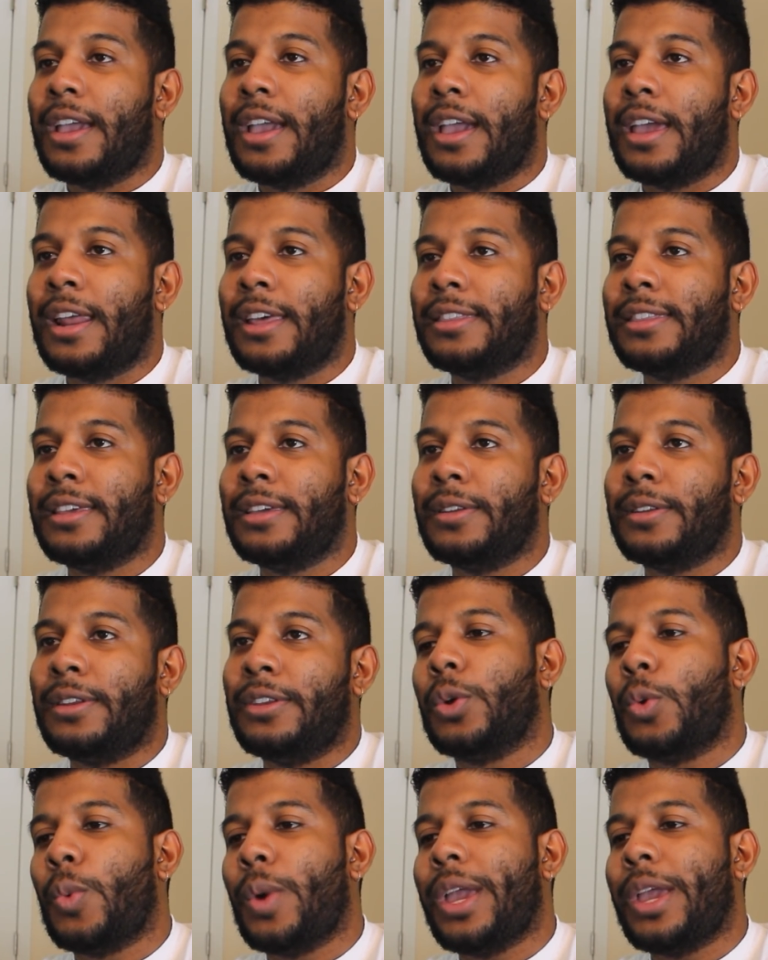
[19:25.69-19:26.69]
And I think
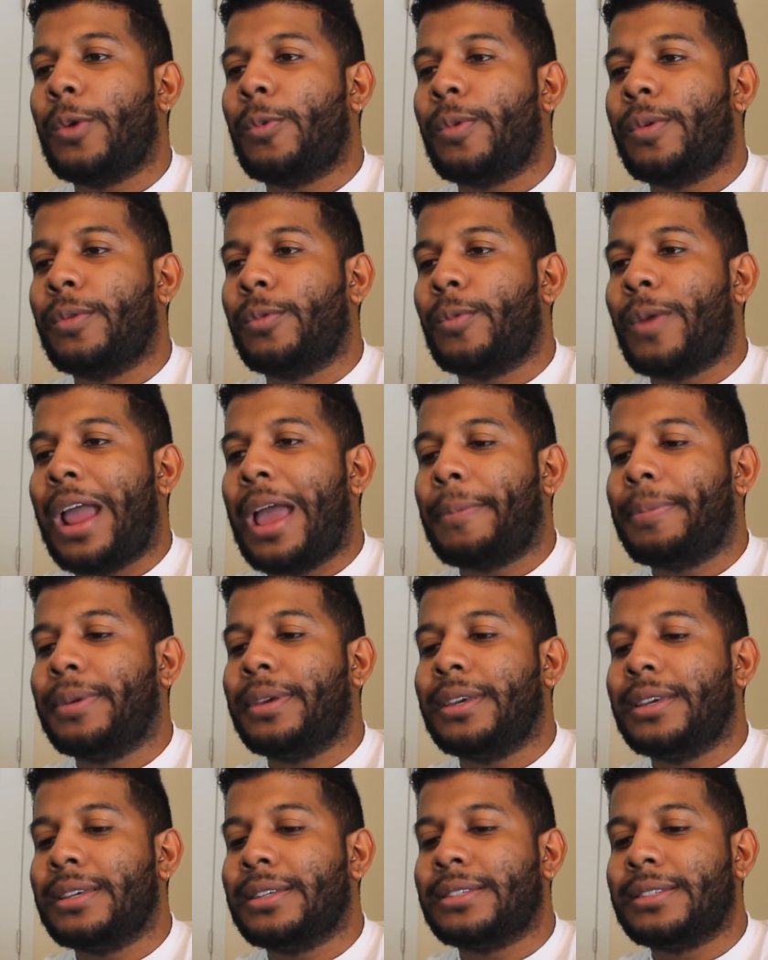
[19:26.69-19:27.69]
the way
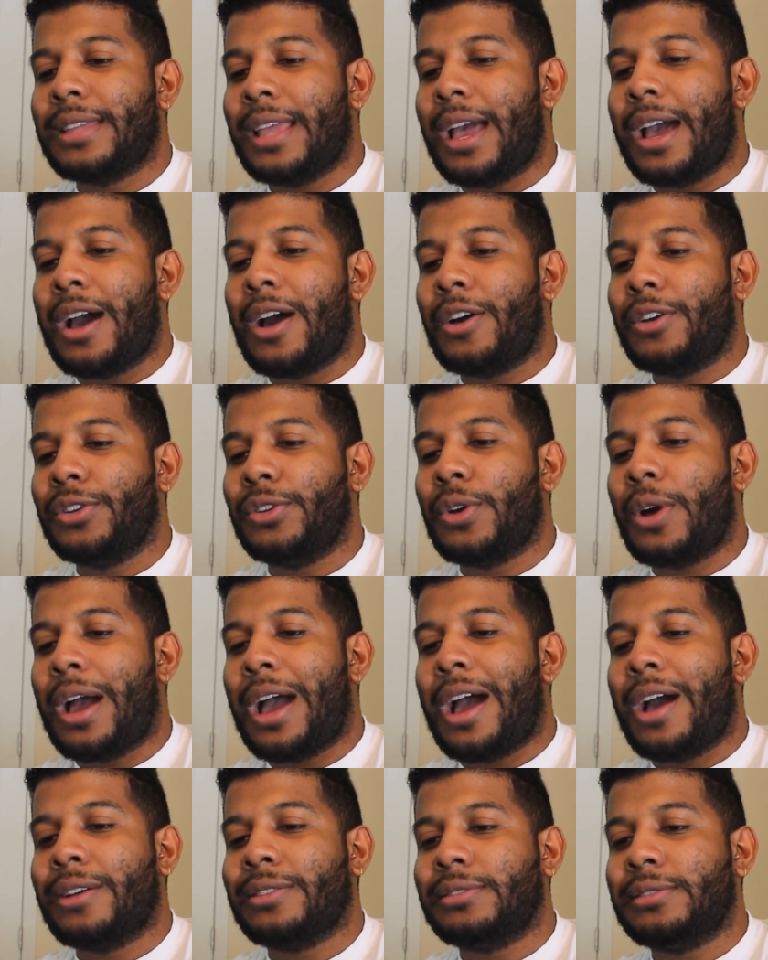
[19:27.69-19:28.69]
rapping is now, you know,
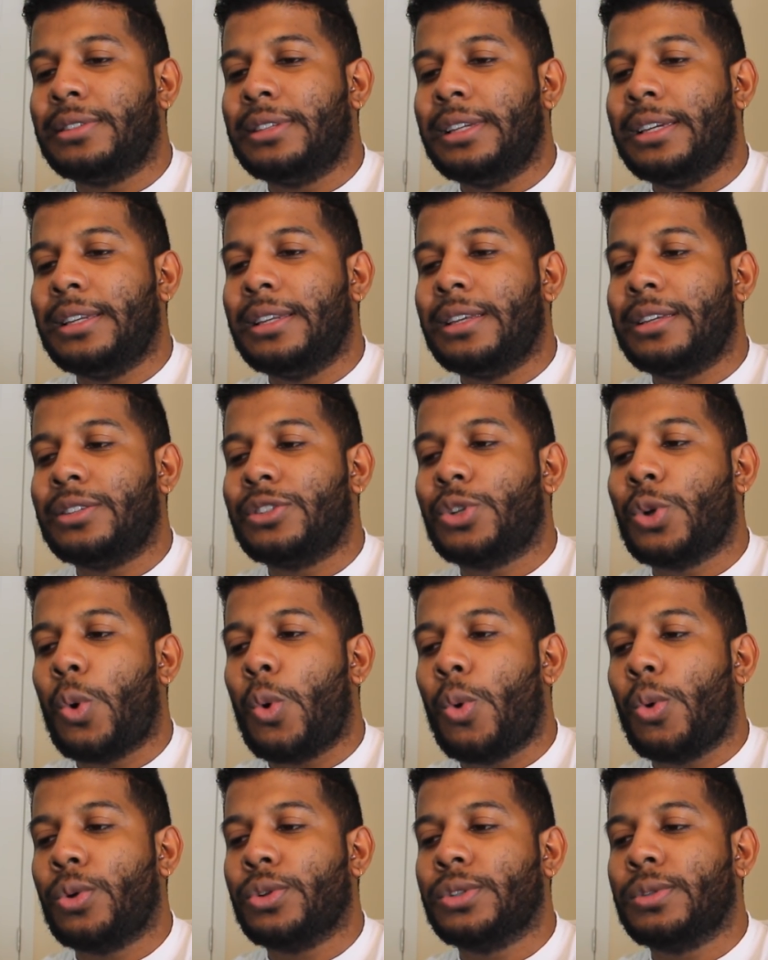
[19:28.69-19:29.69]
how it's leaning
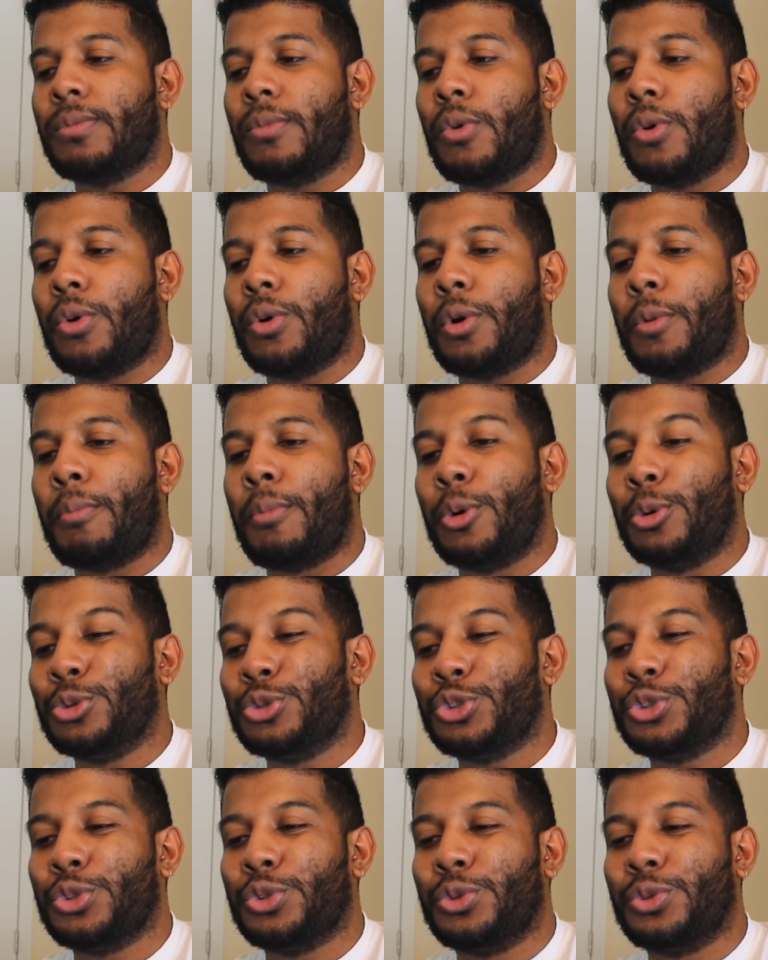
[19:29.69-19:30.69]
towards a more
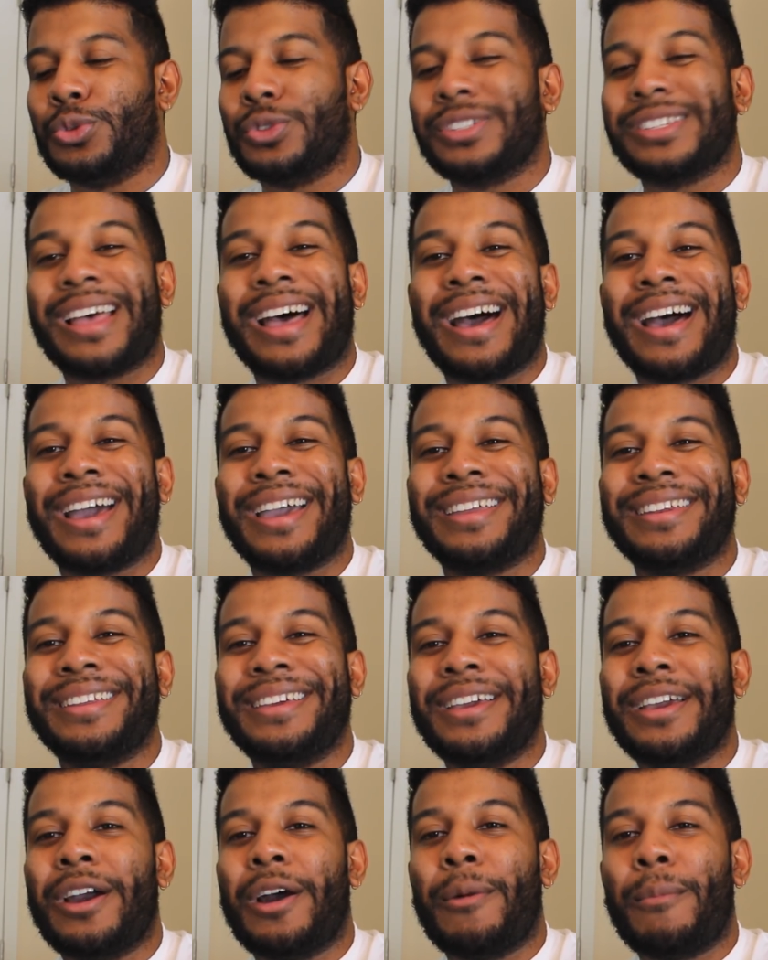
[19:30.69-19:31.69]
emotional side,
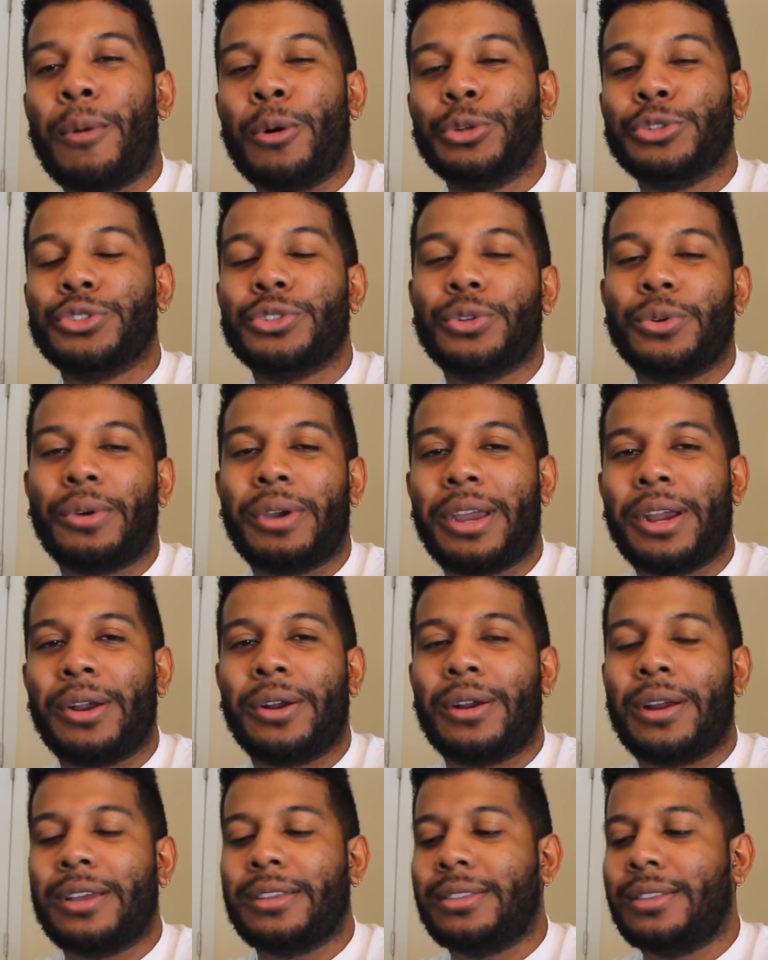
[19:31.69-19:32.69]
emotional
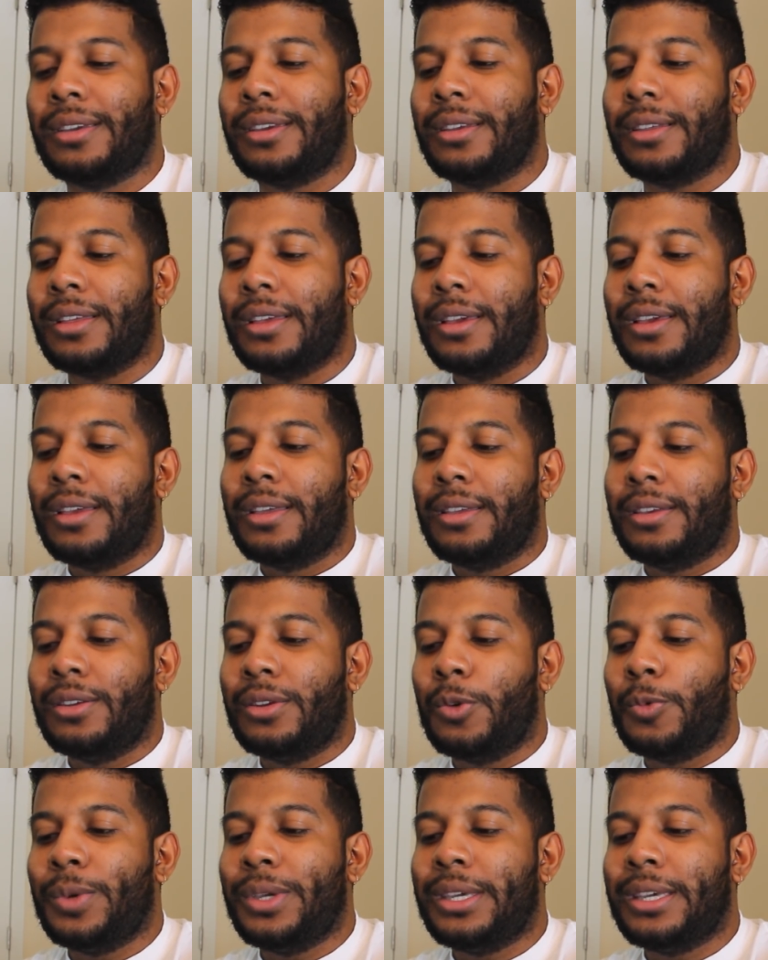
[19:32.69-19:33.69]
era, I think, you
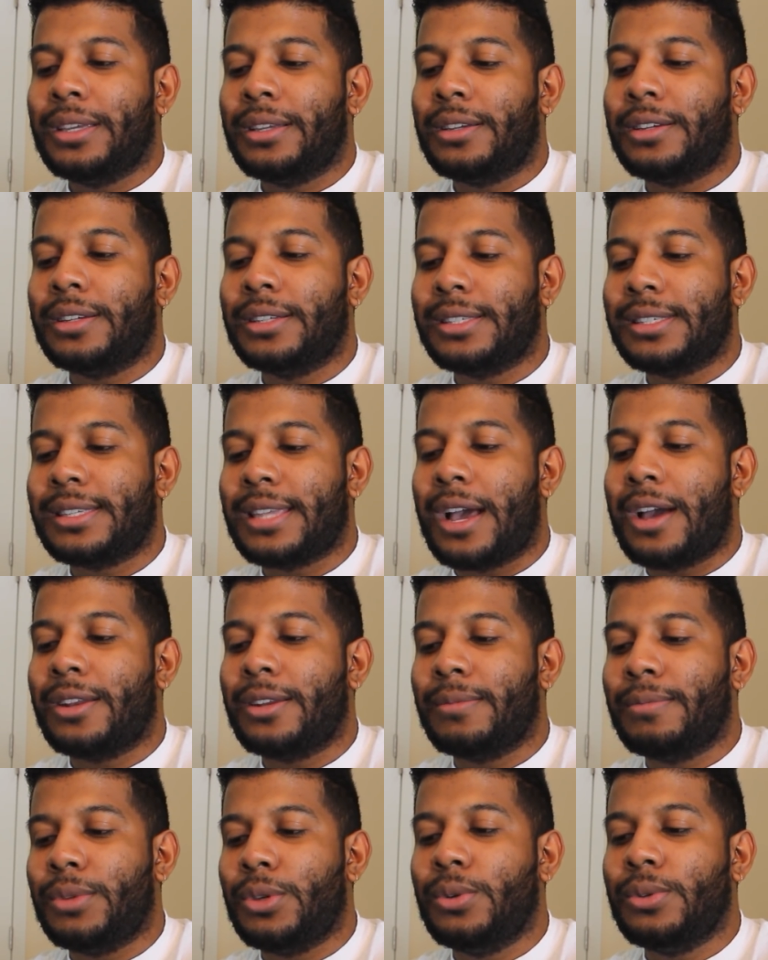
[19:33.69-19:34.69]
know, we get good
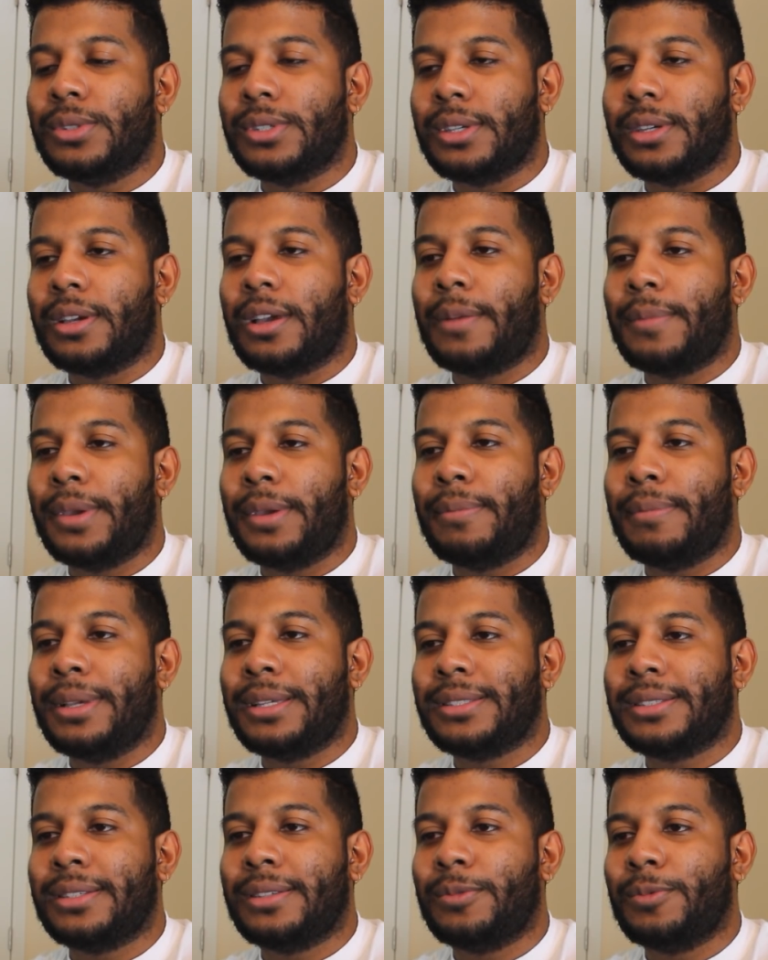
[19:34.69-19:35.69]
sounding music. I mean,
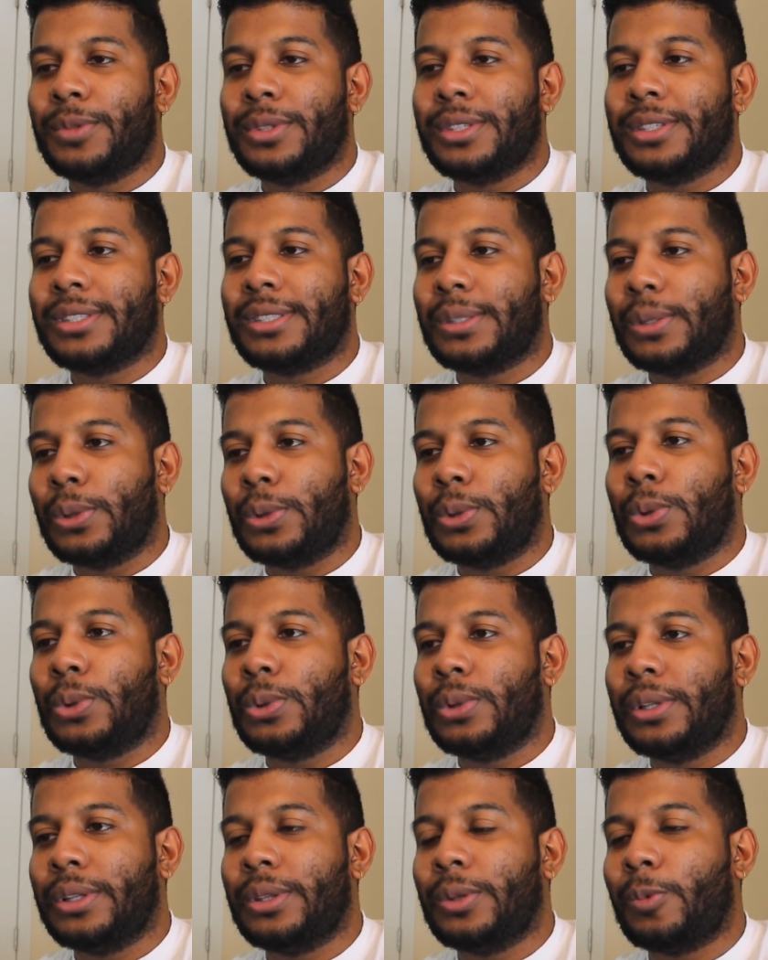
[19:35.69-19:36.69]
mixing with the
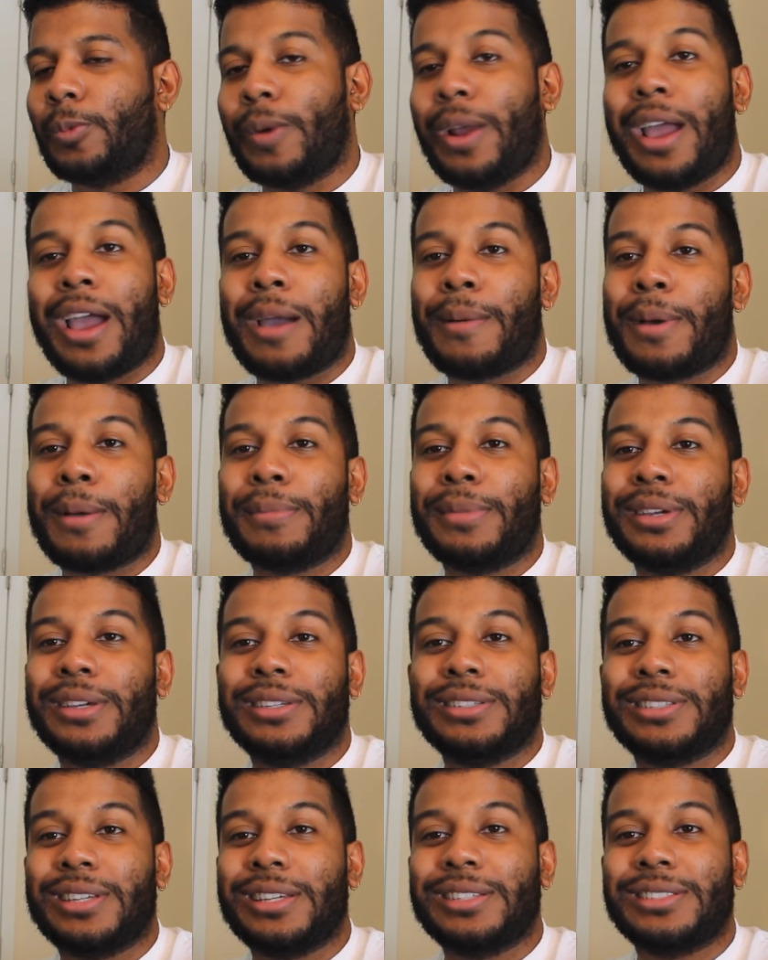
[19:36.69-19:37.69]
soul and the rap. I mean,
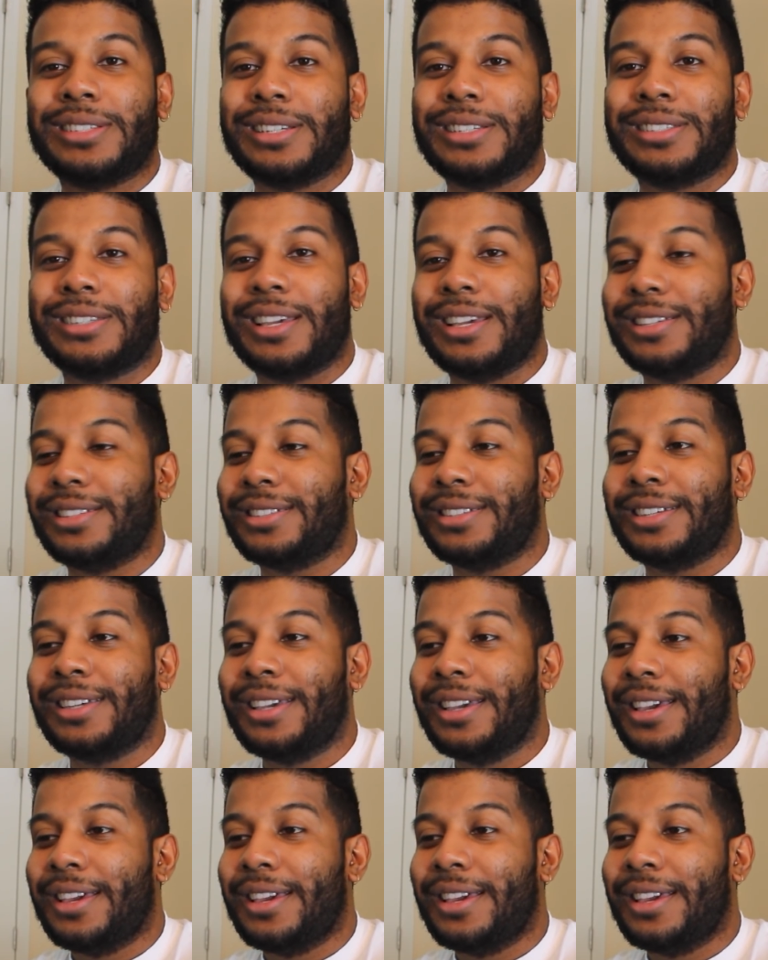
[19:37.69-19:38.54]
it's